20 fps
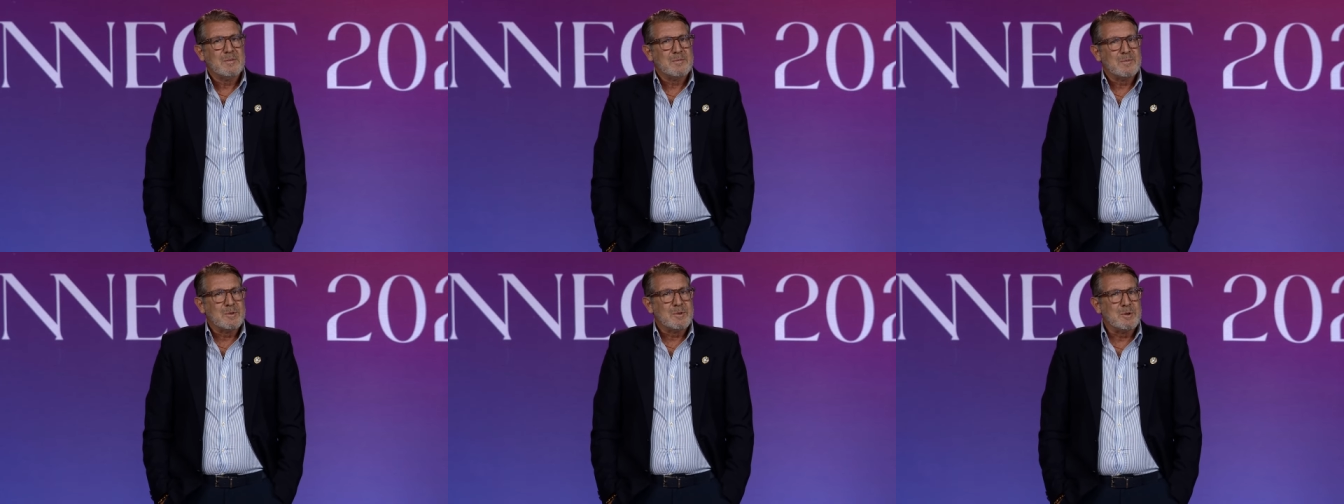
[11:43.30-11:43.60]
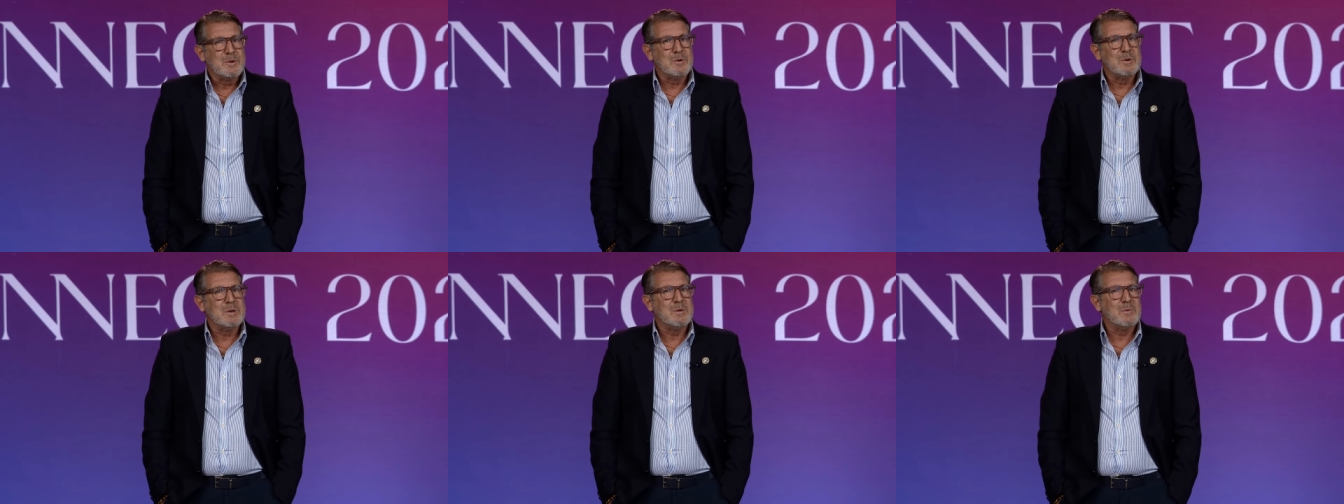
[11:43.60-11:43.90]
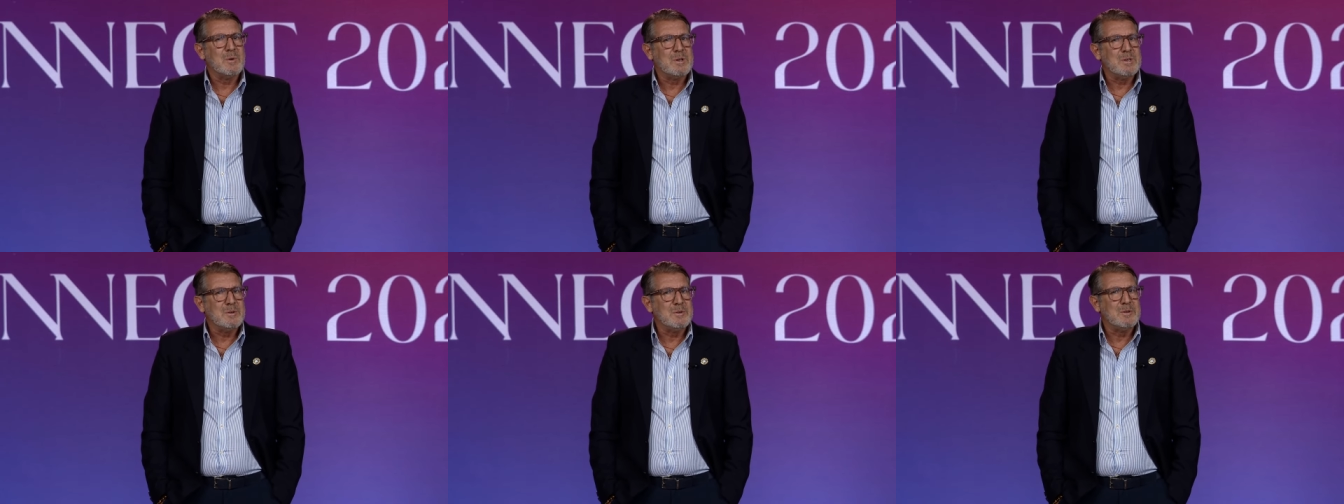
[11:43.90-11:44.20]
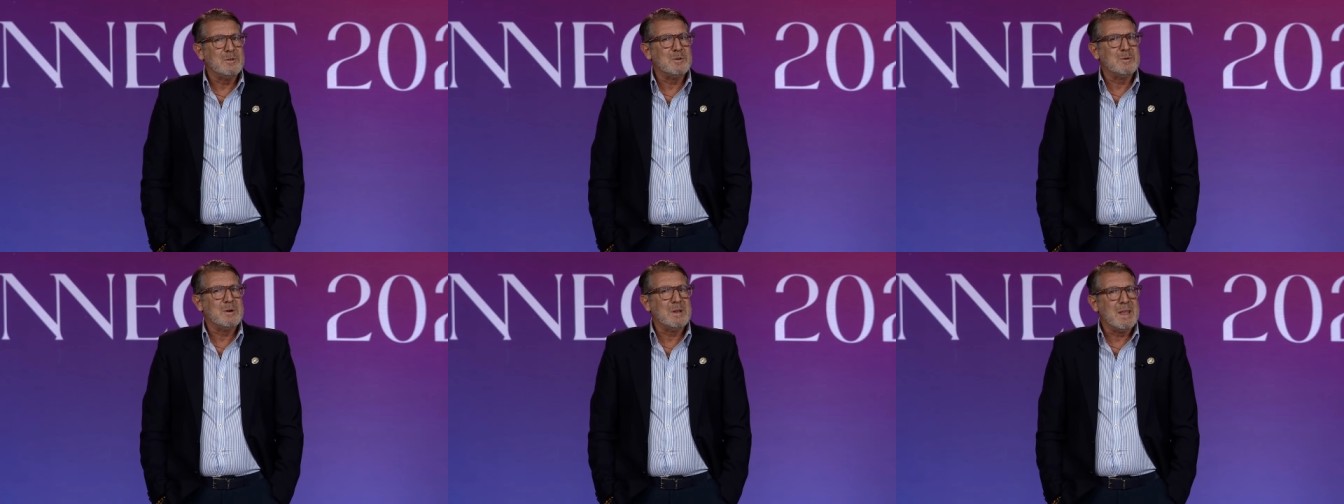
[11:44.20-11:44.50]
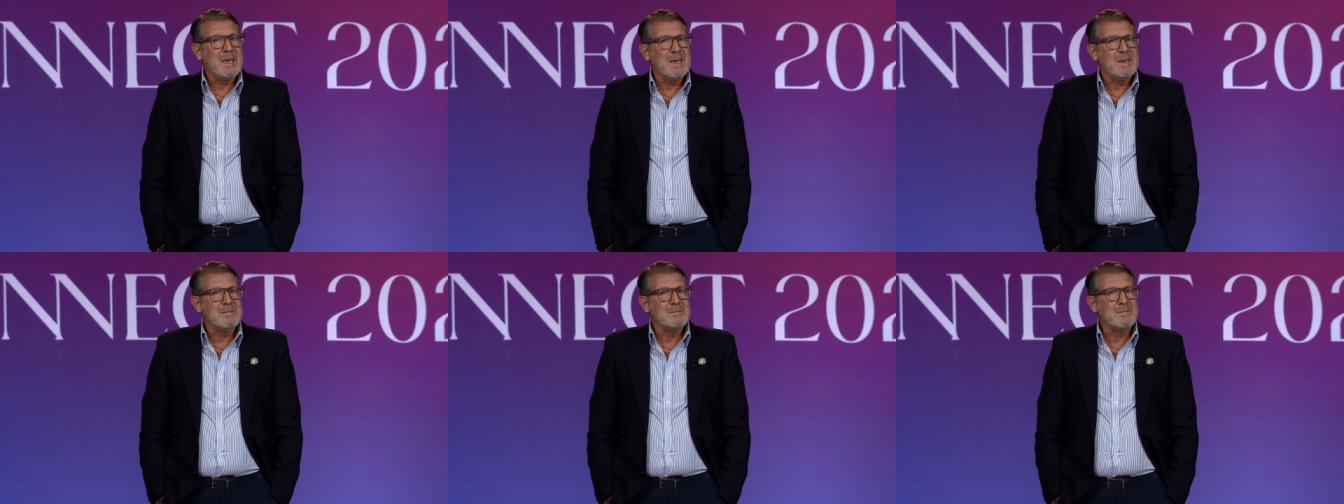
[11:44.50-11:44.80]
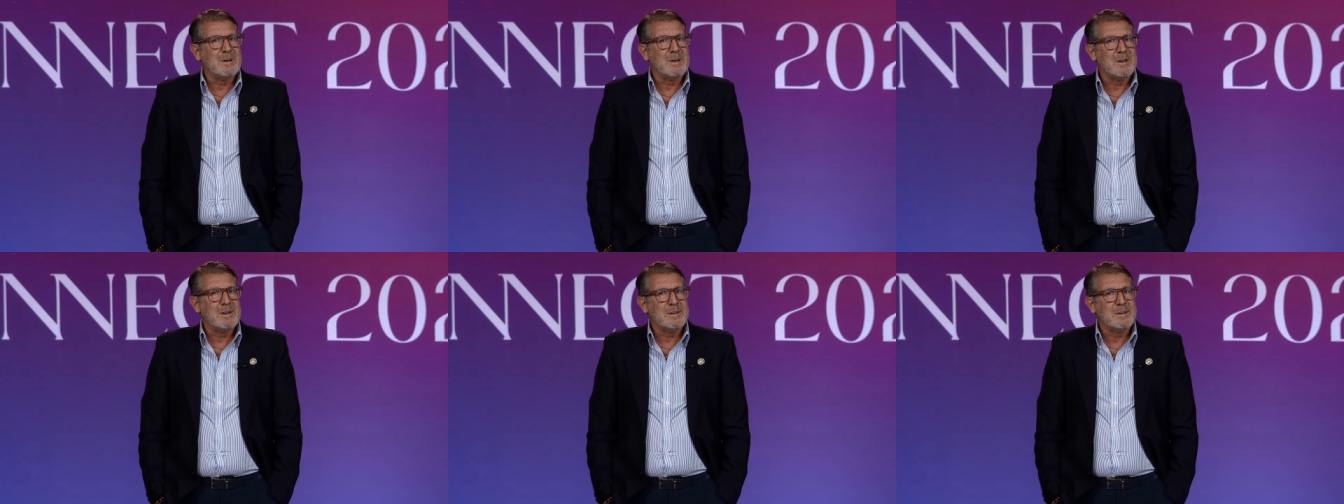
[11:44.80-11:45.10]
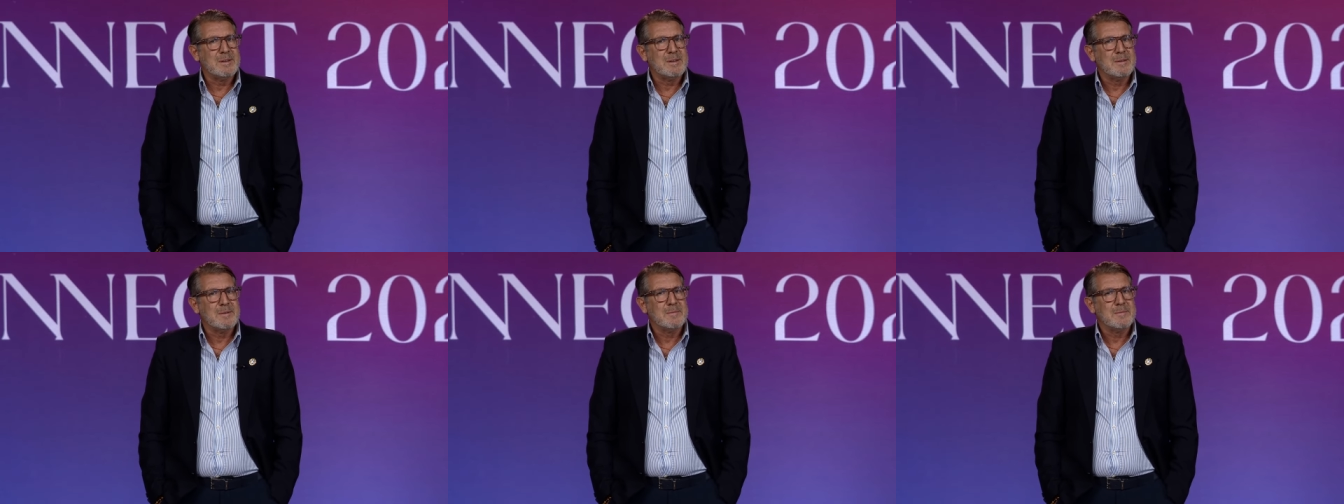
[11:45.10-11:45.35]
for doing what you do at Avon